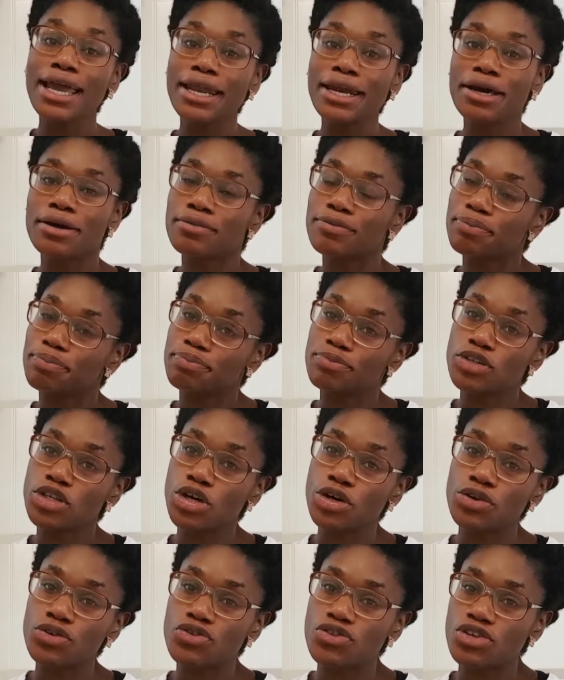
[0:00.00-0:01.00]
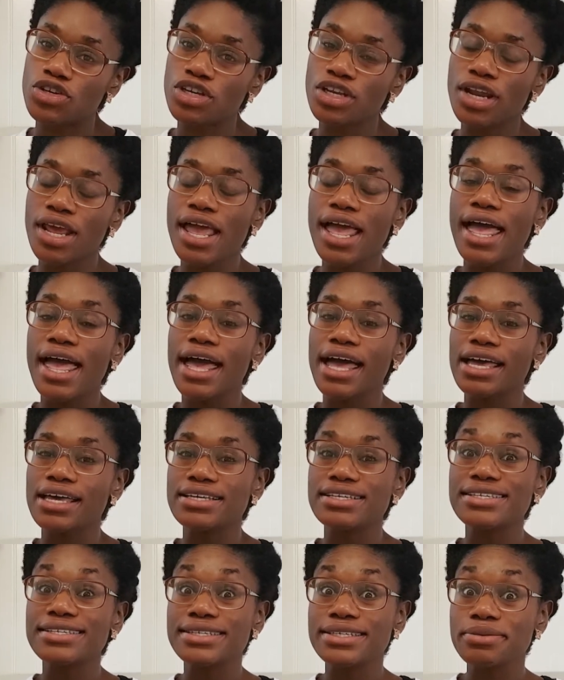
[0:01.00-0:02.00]
and I've chosen
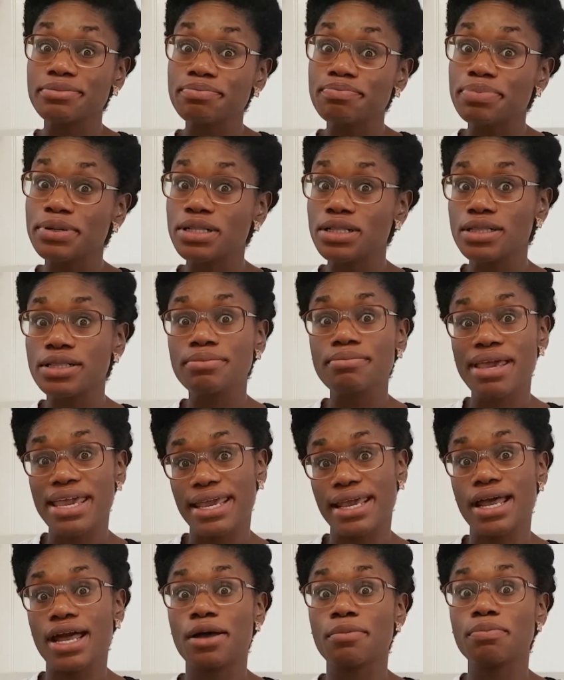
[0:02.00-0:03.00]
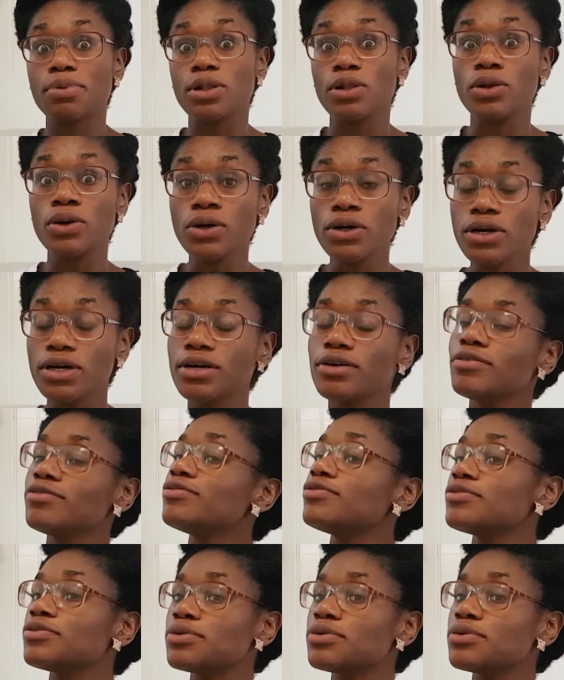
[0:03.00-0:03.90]
a simple makeup look